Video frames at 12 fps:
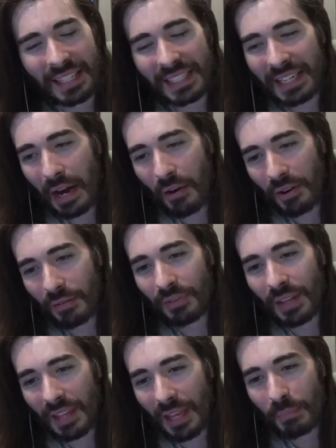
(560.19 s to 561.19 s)
and narrative
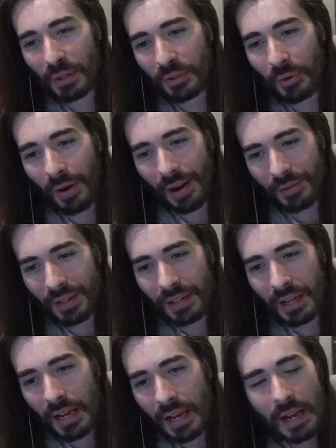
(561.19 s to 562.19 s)
that they build around it,